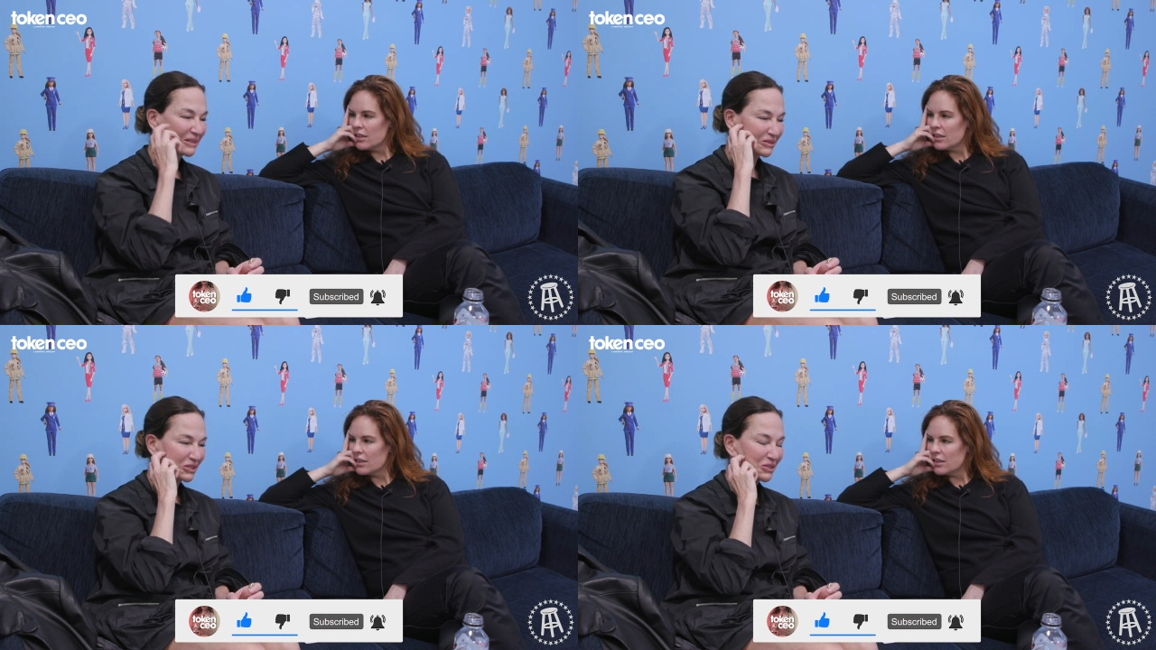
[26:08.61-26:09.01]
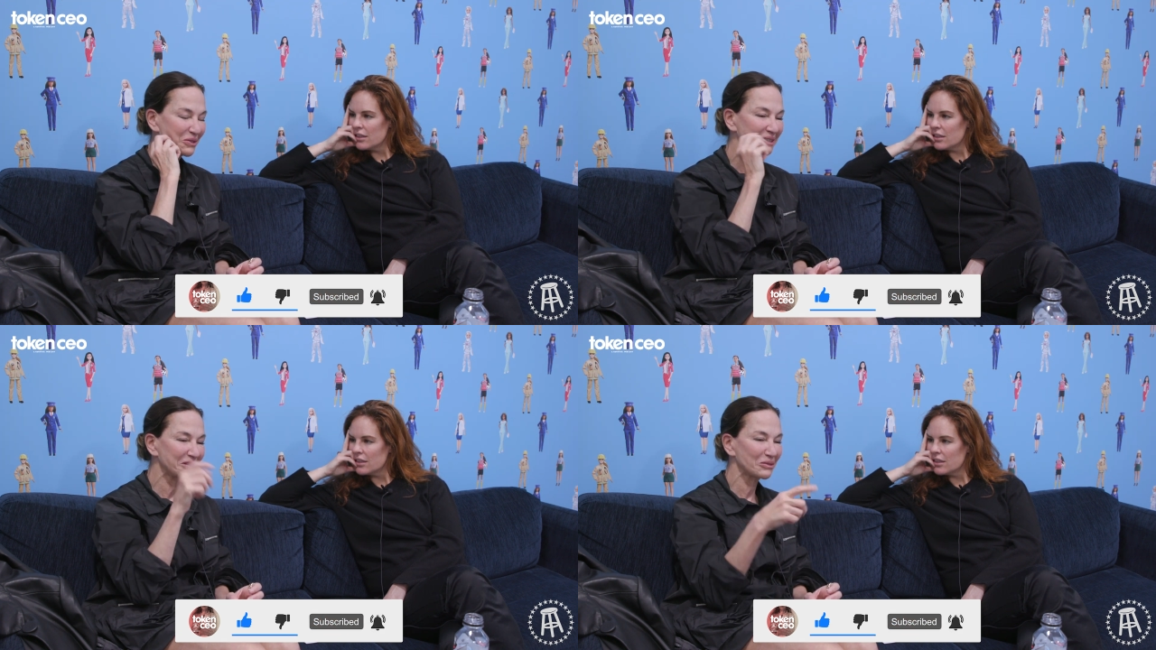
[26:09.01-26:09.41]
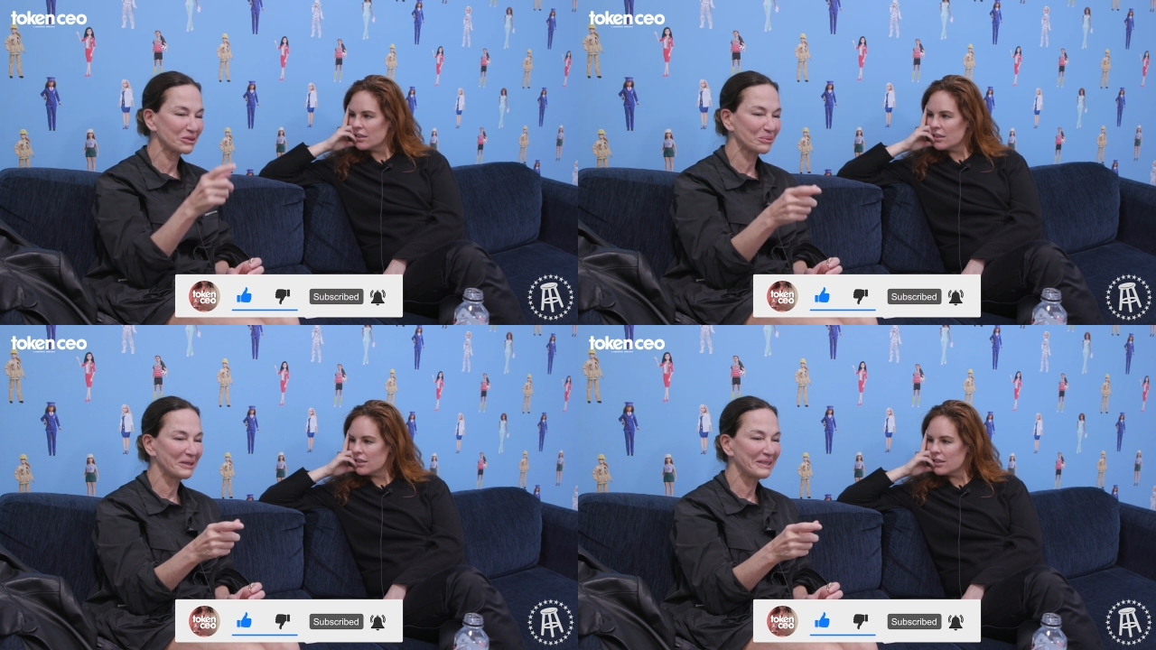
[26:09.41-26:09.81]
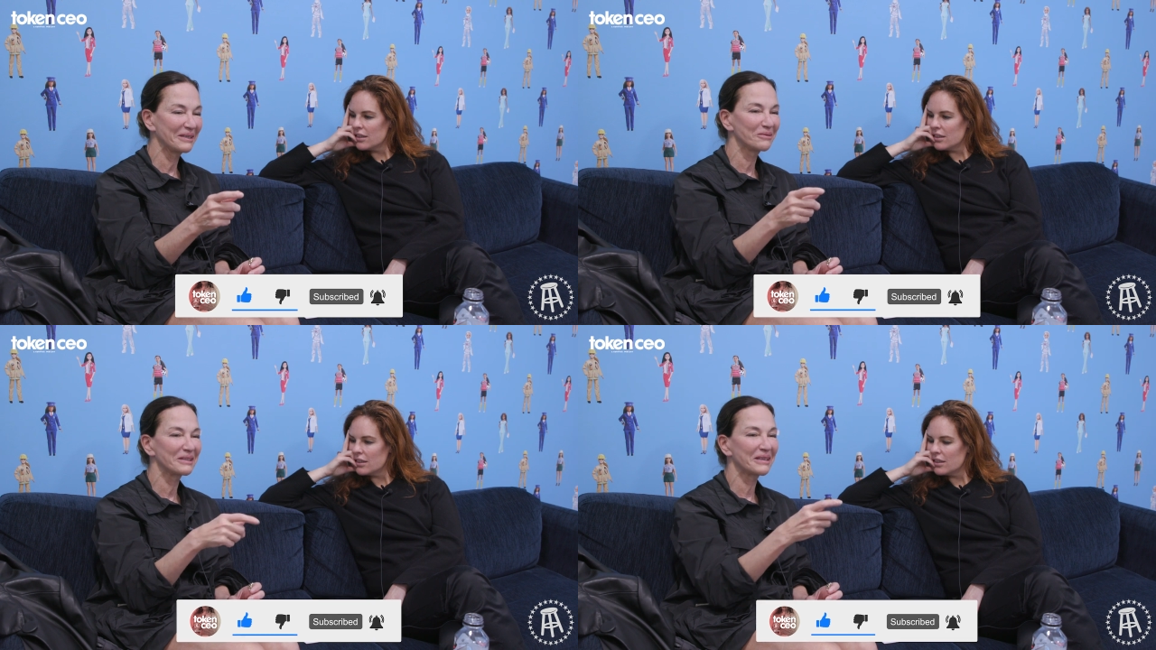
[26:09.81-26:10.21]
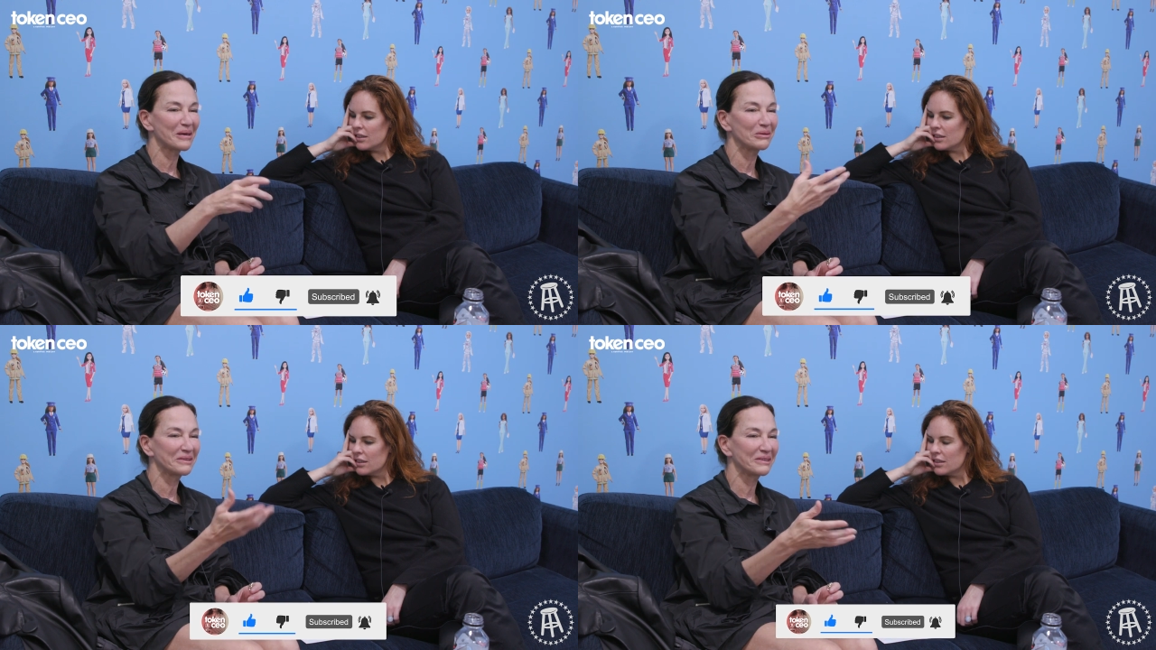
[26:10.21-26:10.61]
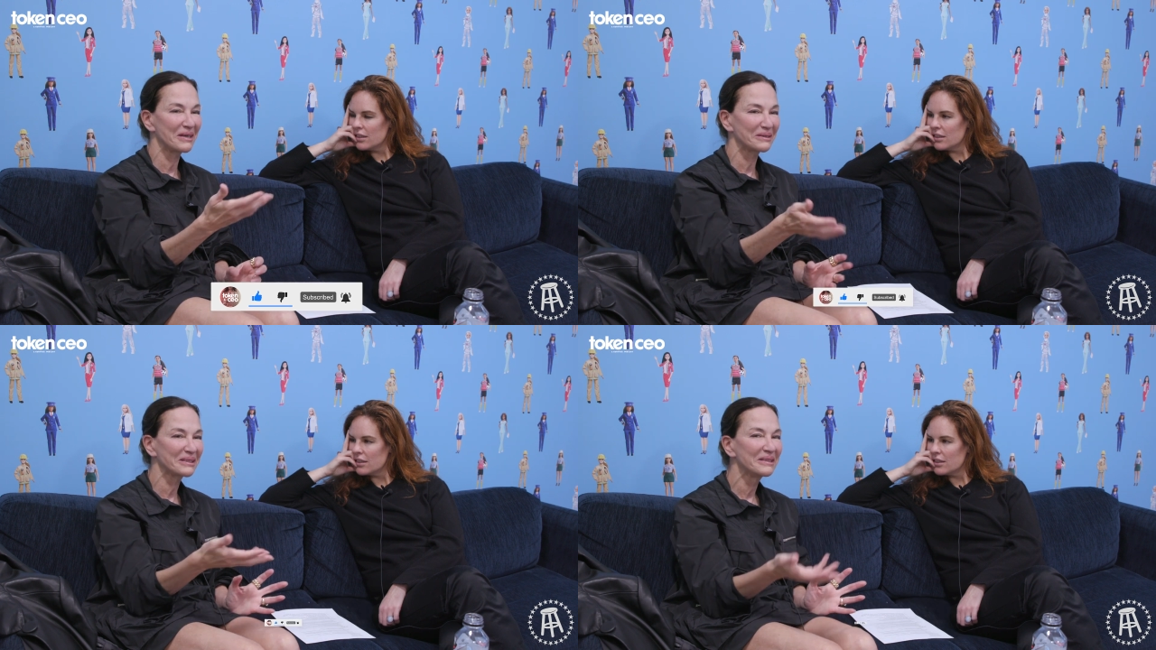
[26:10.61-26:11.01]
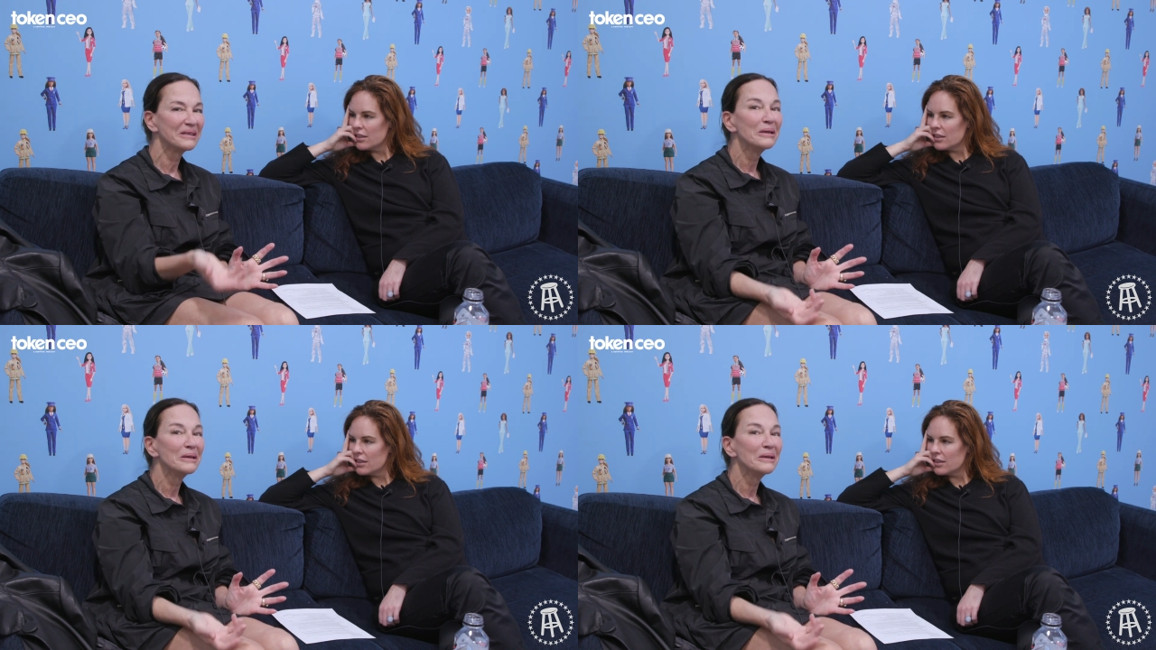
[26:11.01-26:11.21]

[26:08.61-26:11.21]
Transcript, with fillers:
Speaker 1: shooting social media with a couple of young